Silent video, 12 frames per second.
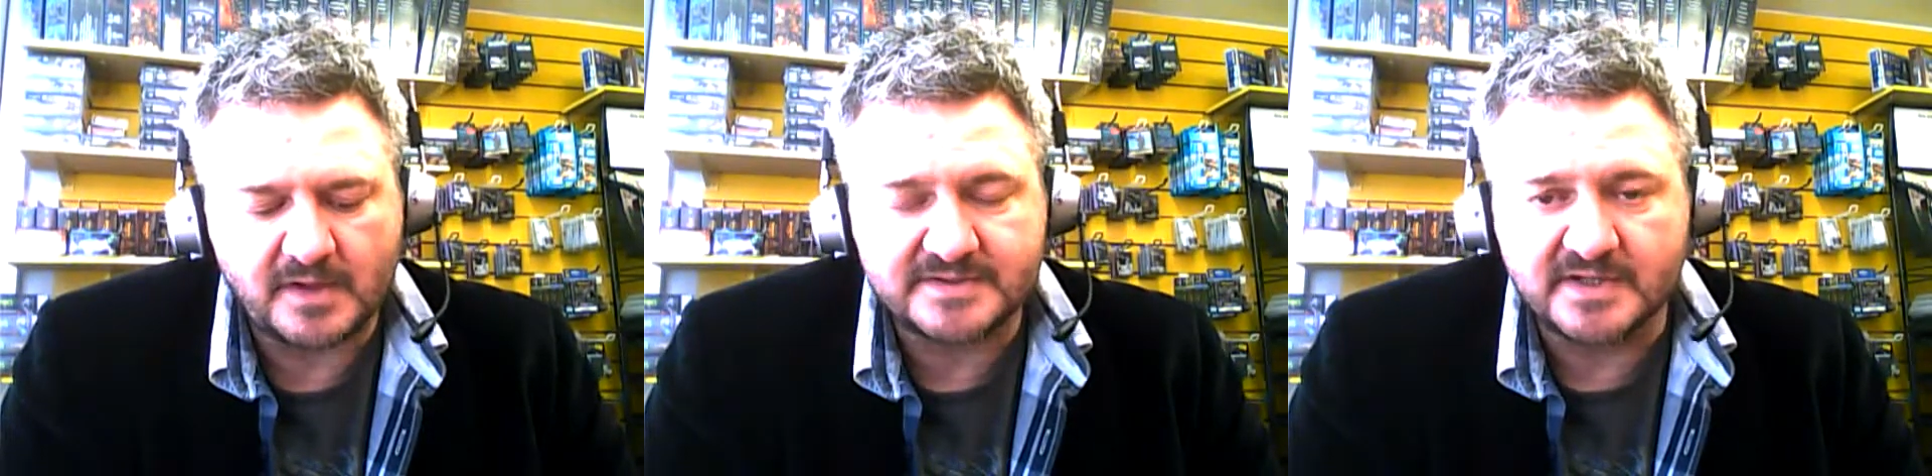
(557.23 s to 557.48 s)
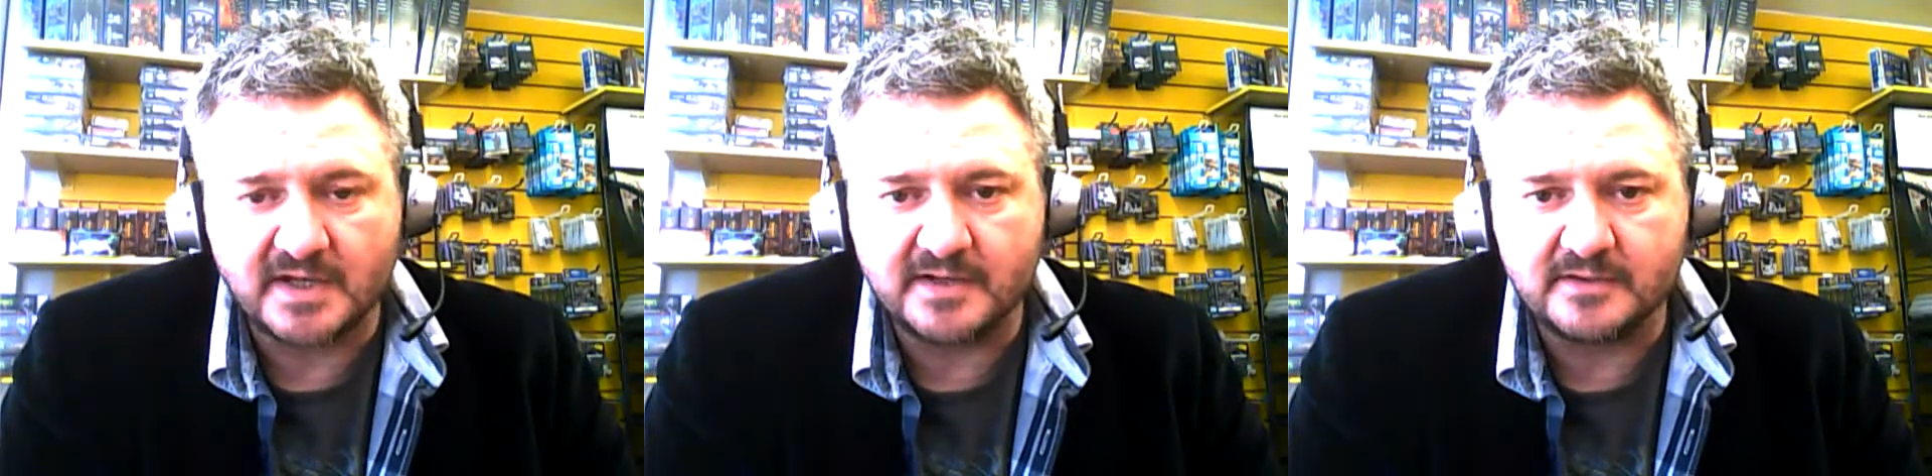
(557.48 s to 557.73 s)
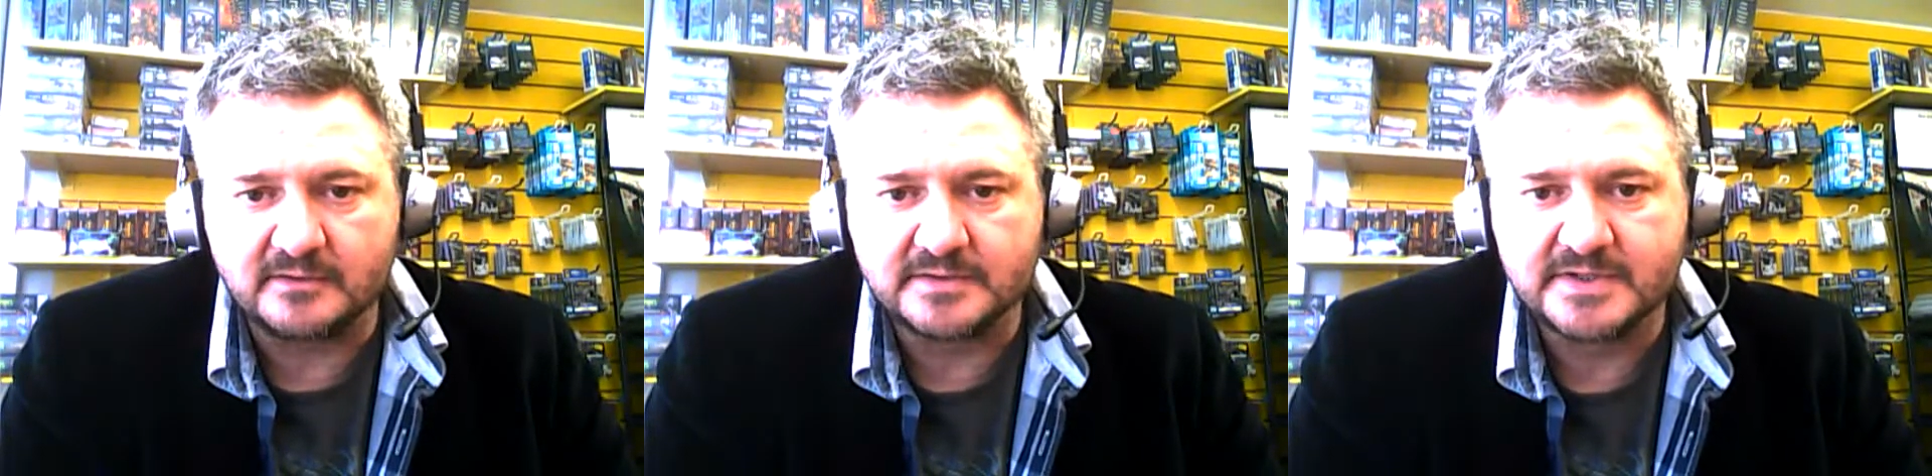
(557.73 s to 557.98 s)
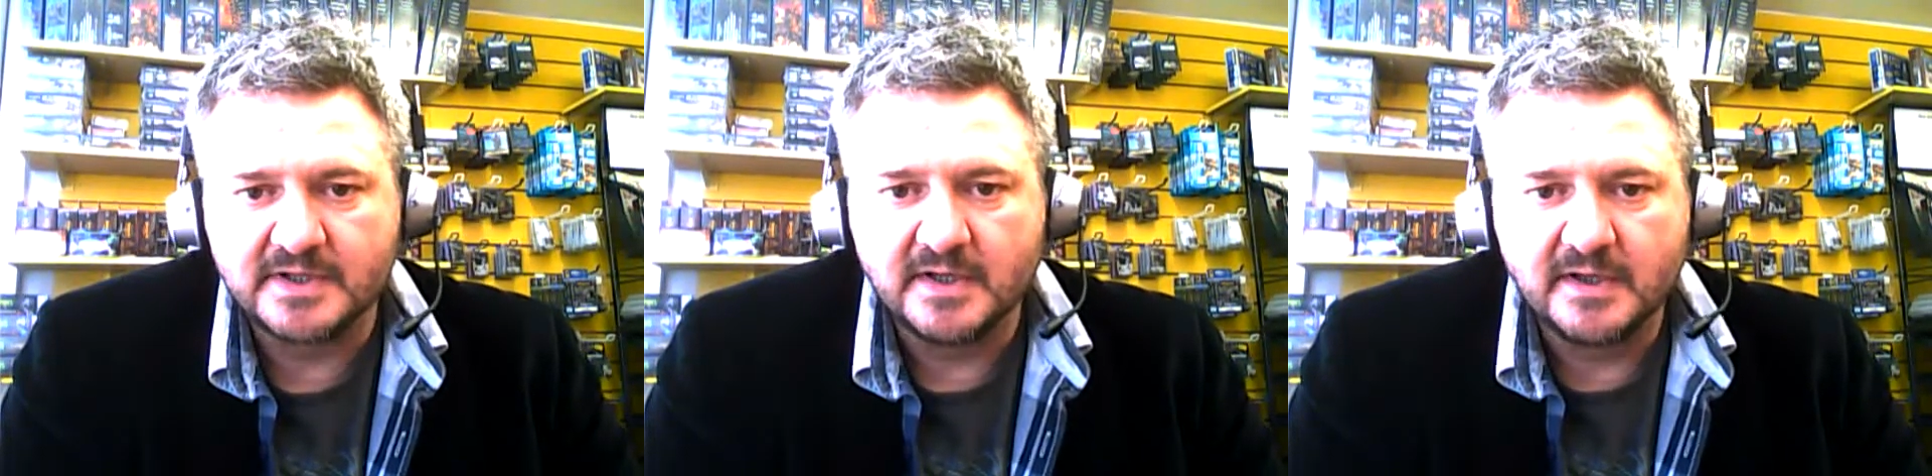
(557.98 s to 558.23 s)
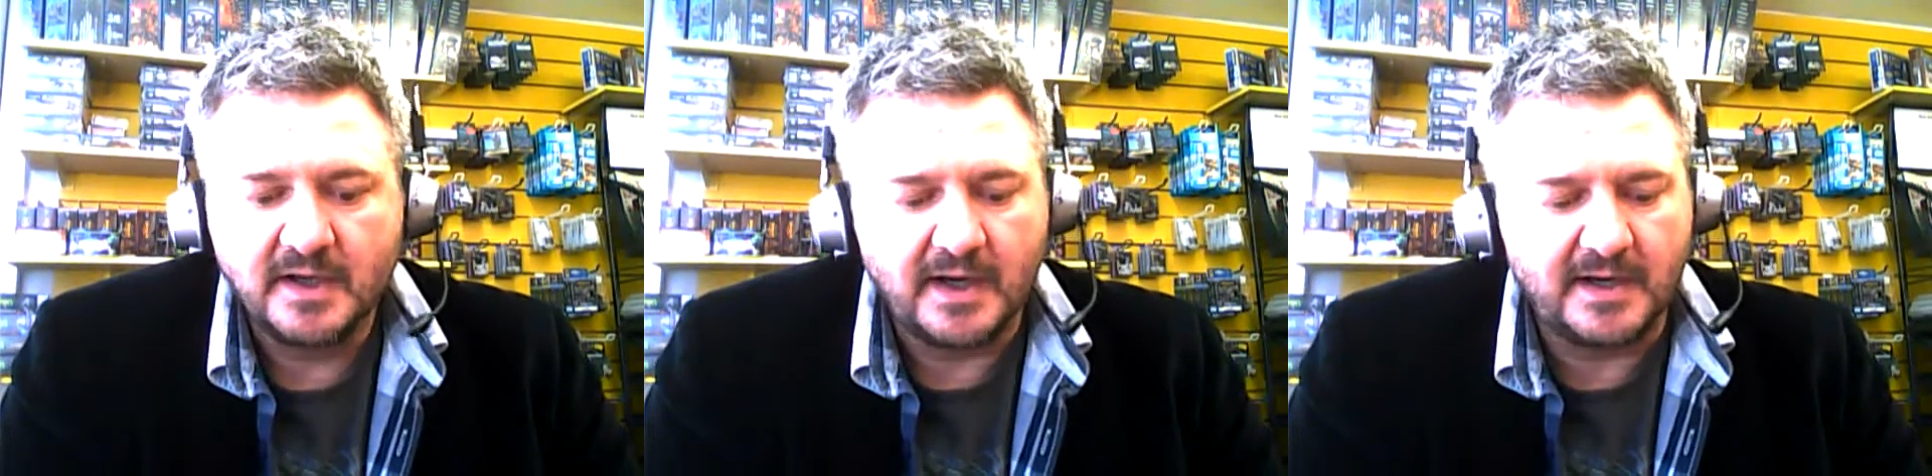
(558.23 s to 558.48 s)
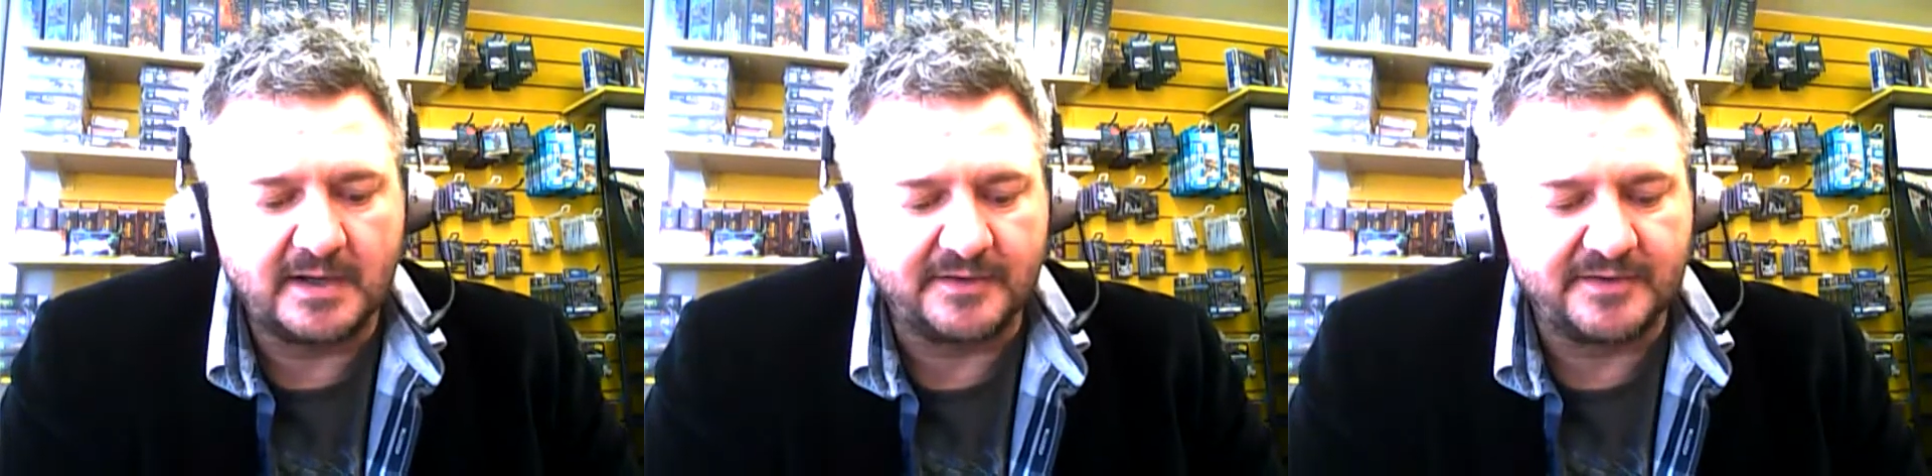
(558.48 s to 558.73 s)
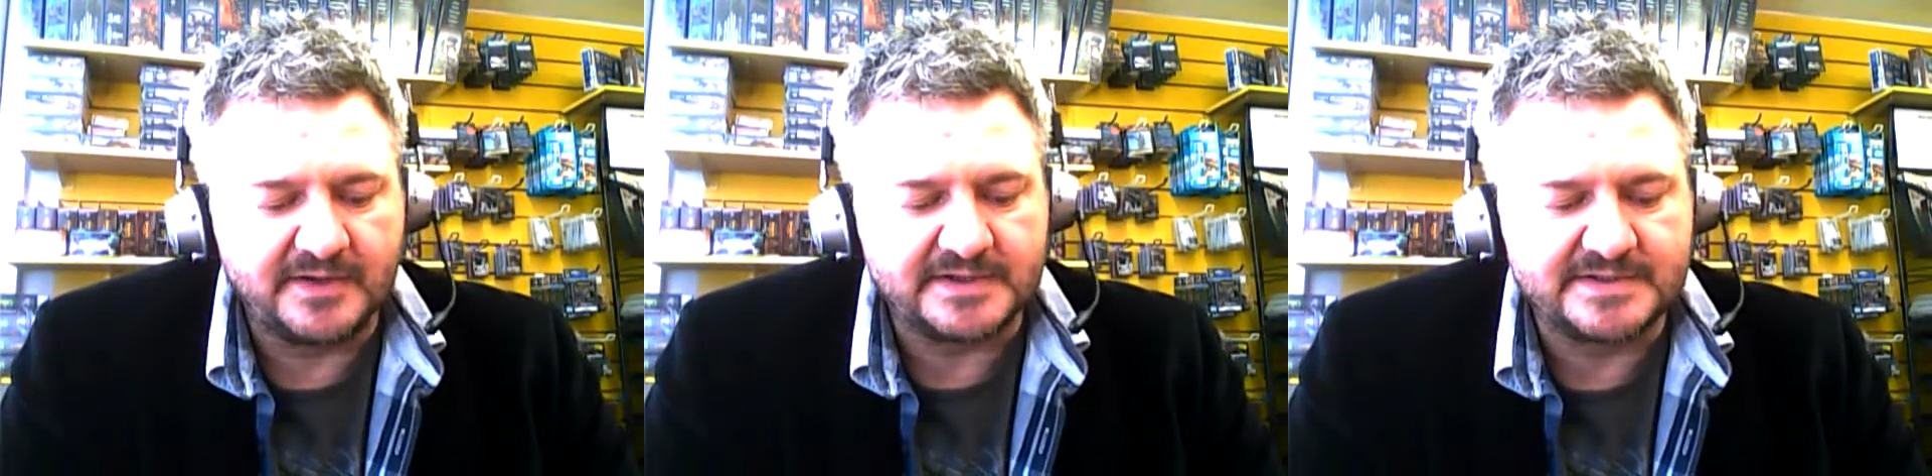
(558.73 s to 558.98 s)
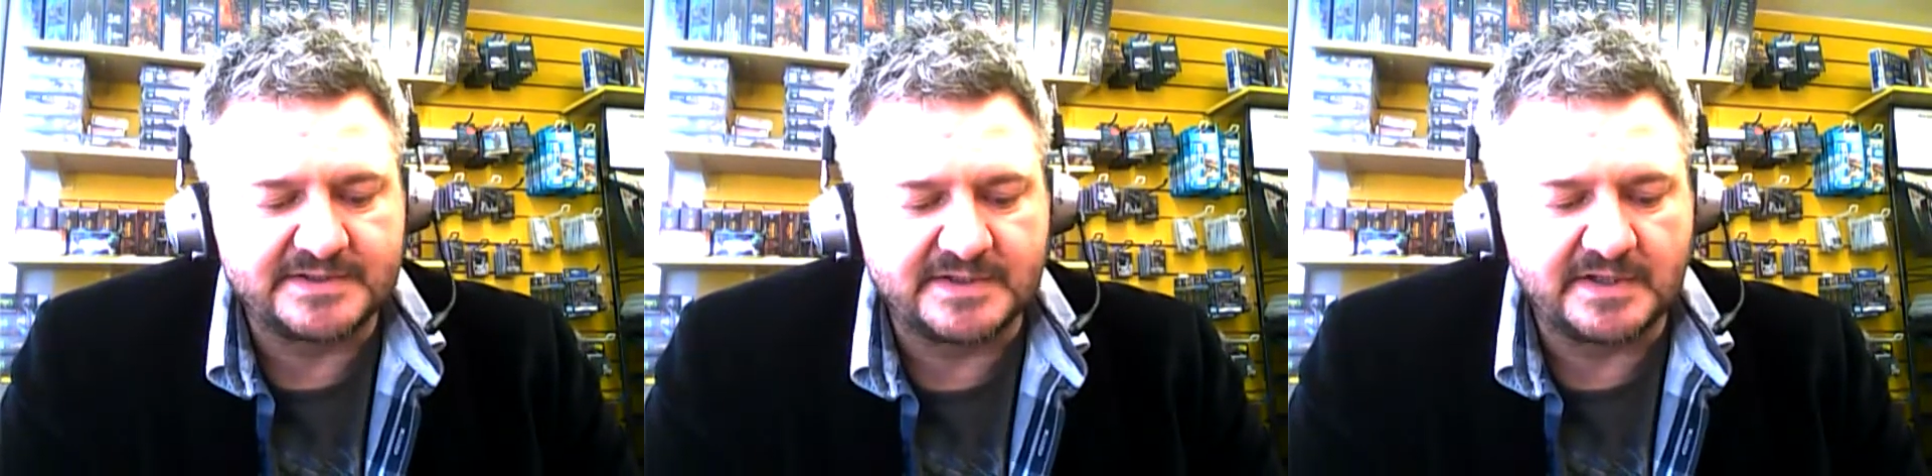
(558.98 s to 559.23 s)
cycles, and I think
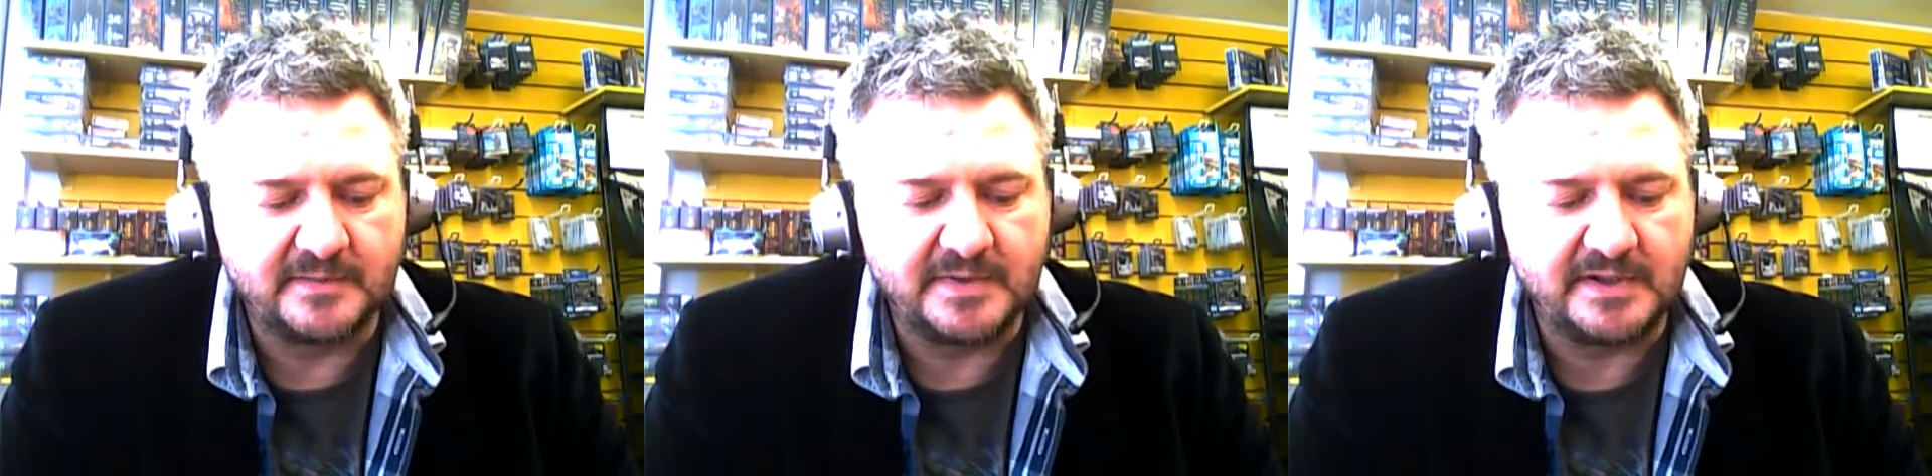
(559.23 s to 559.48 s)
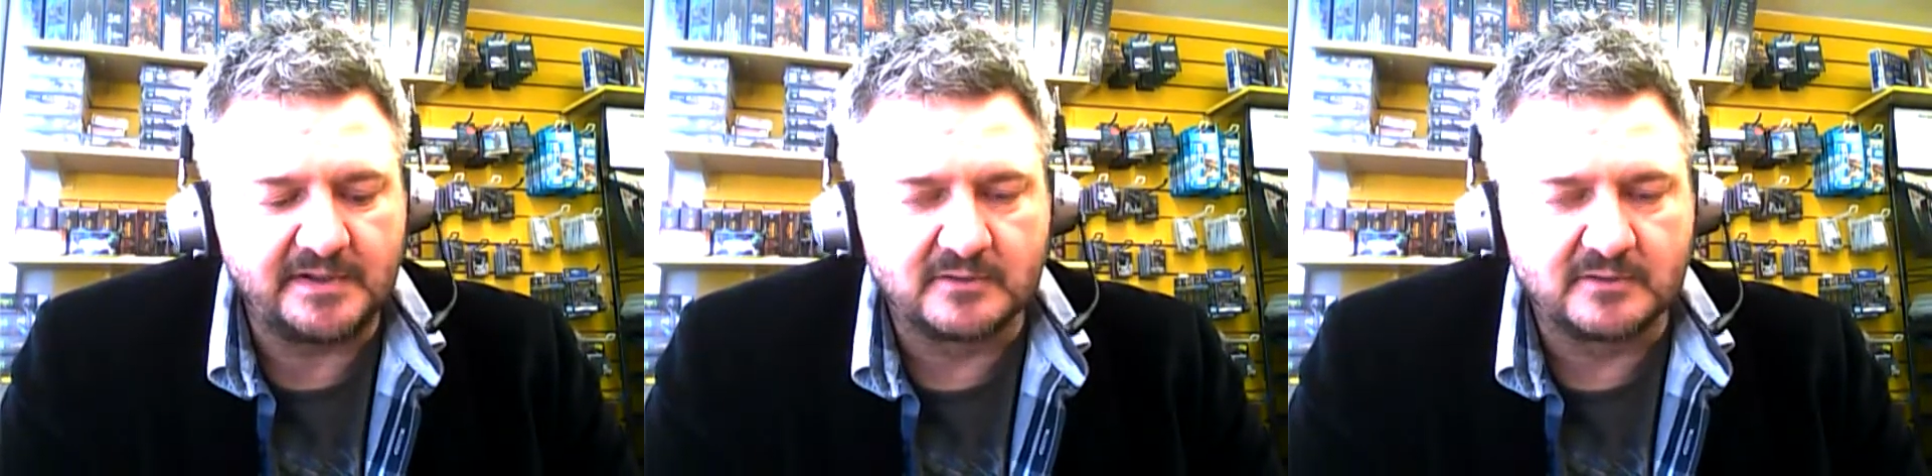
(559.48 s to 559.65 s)
this is going to be